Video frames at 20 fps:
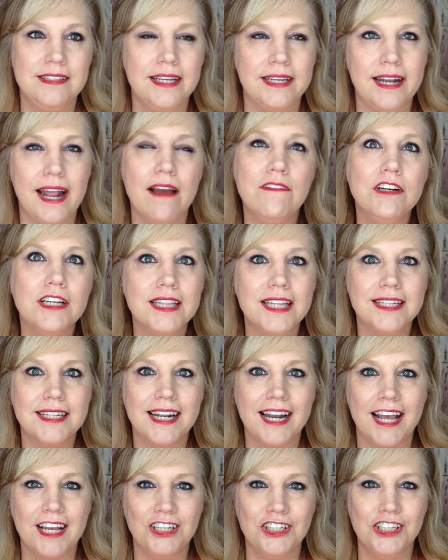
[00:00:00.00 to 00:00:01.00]
did everything
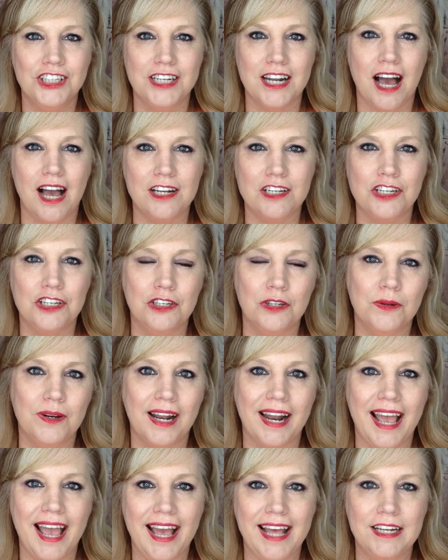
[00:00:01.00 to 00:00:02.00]
that I could not to,
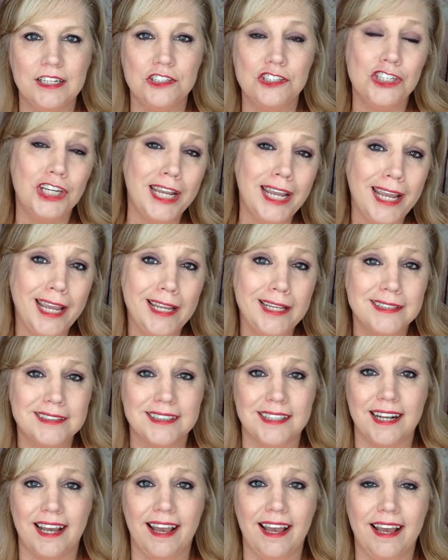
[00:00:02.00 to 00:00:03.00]
and I had
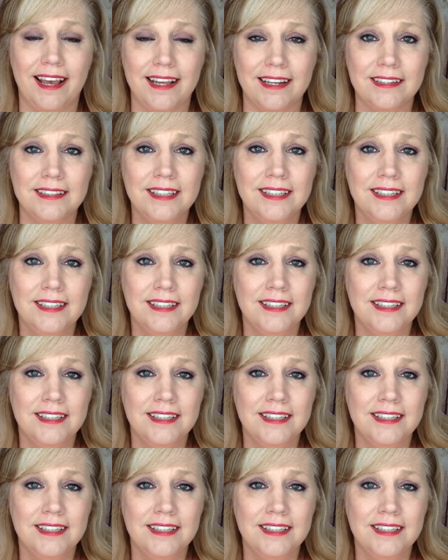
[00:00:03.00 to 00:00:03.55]
cheese, and I had,